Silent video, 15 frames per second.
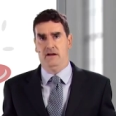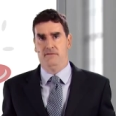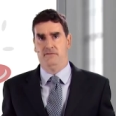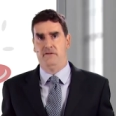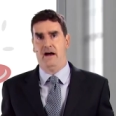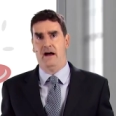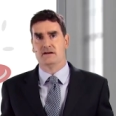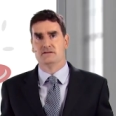In
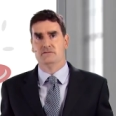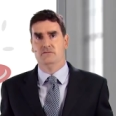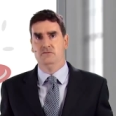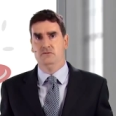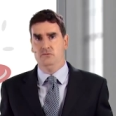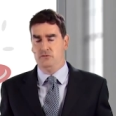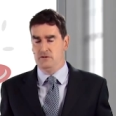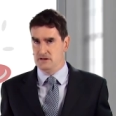fact,
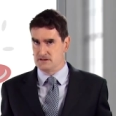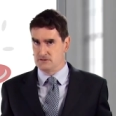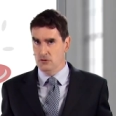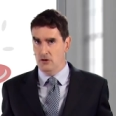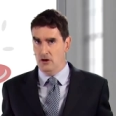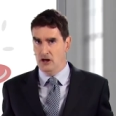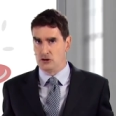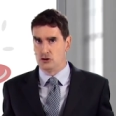it's
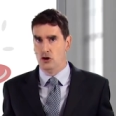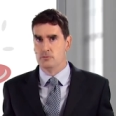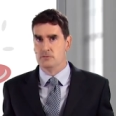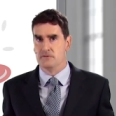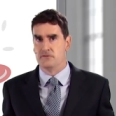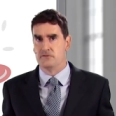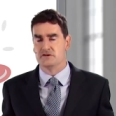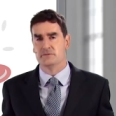not
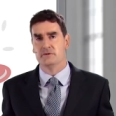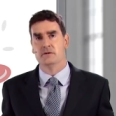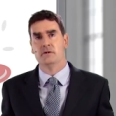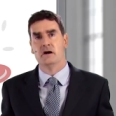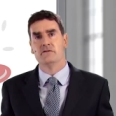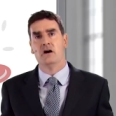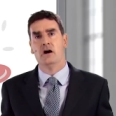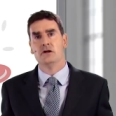uncommon for it to be
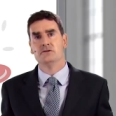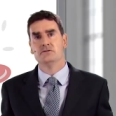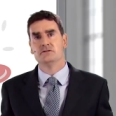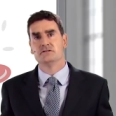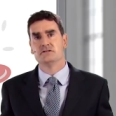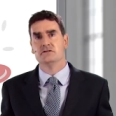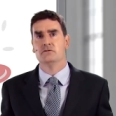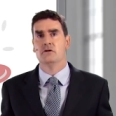above
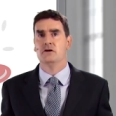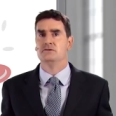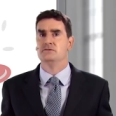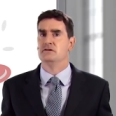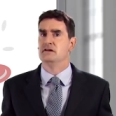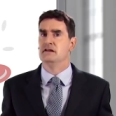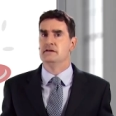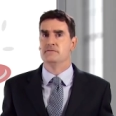100,
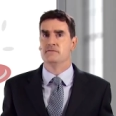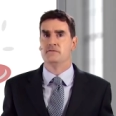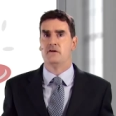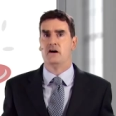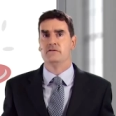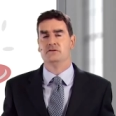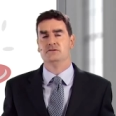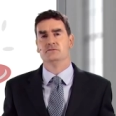200, and even
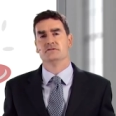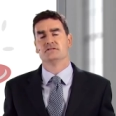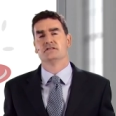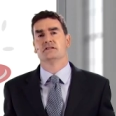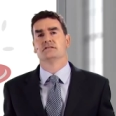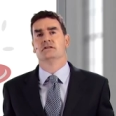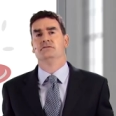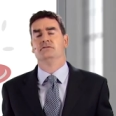500 or
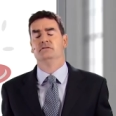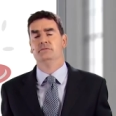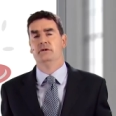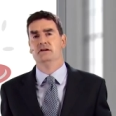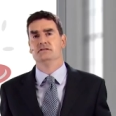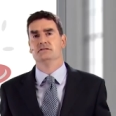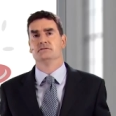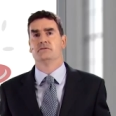600 in
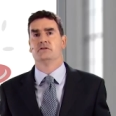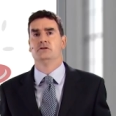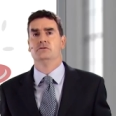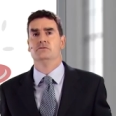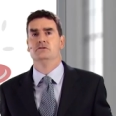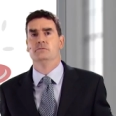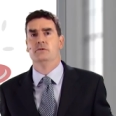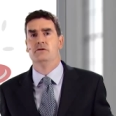patients with
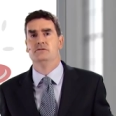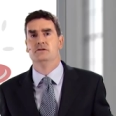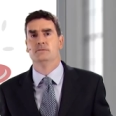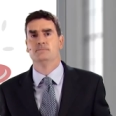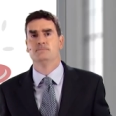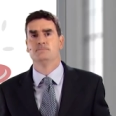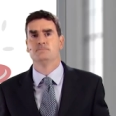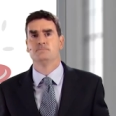acute
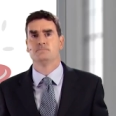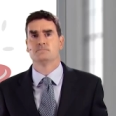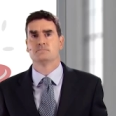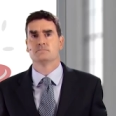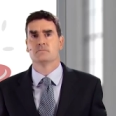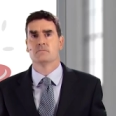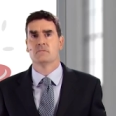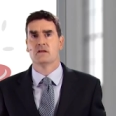pneumonia.
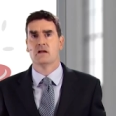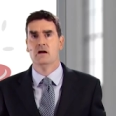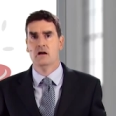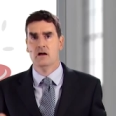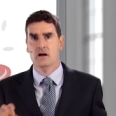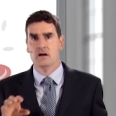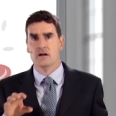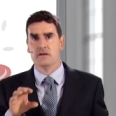
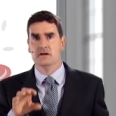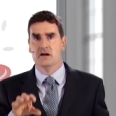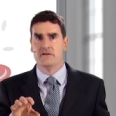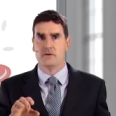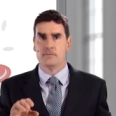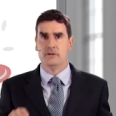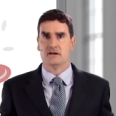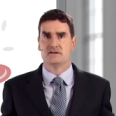The
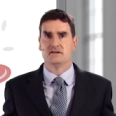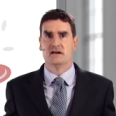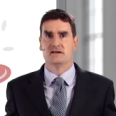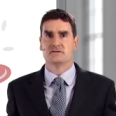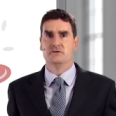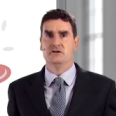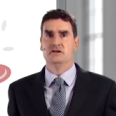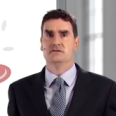other blood
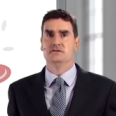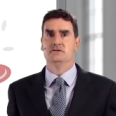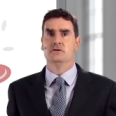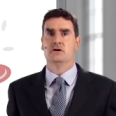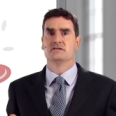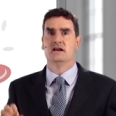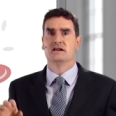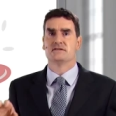tests we need to
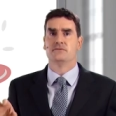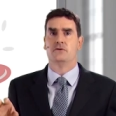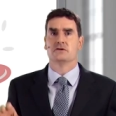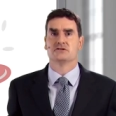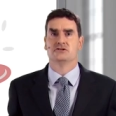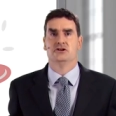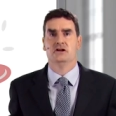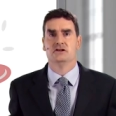do are tests for
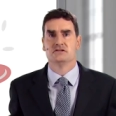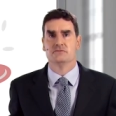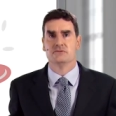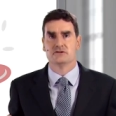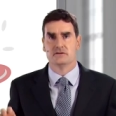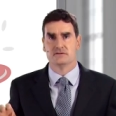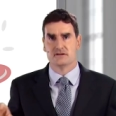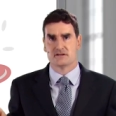oxygenation,
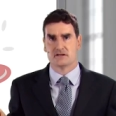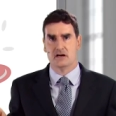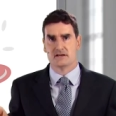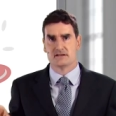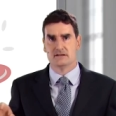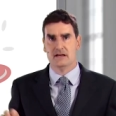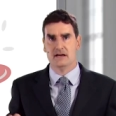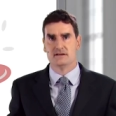which I'll
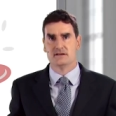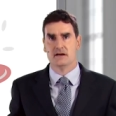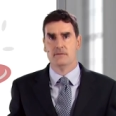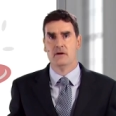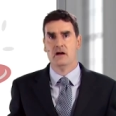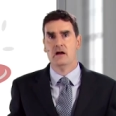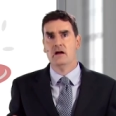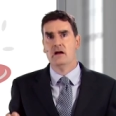discuss
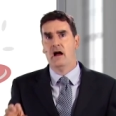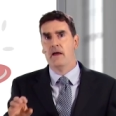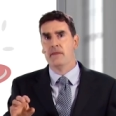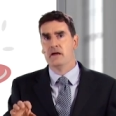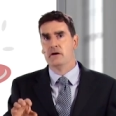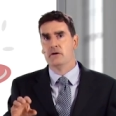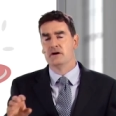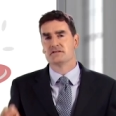later,
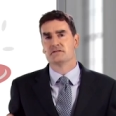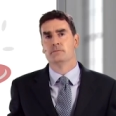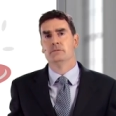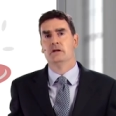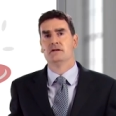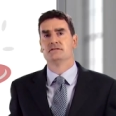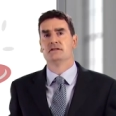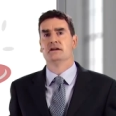and there are some
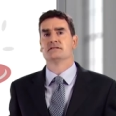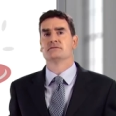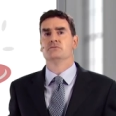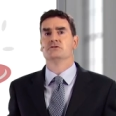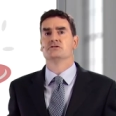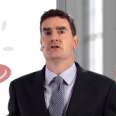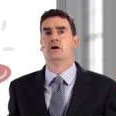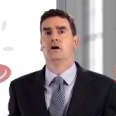blood tests
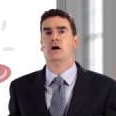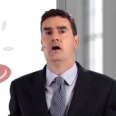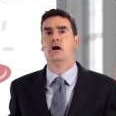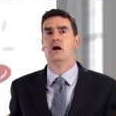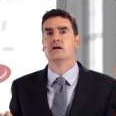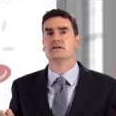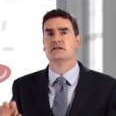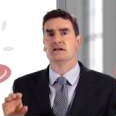which
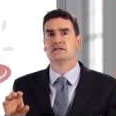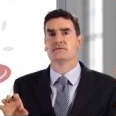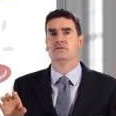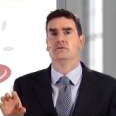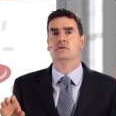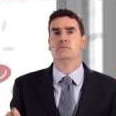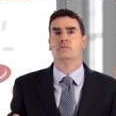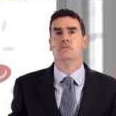are tests
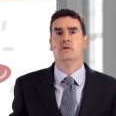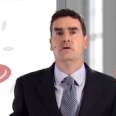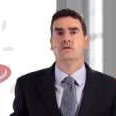for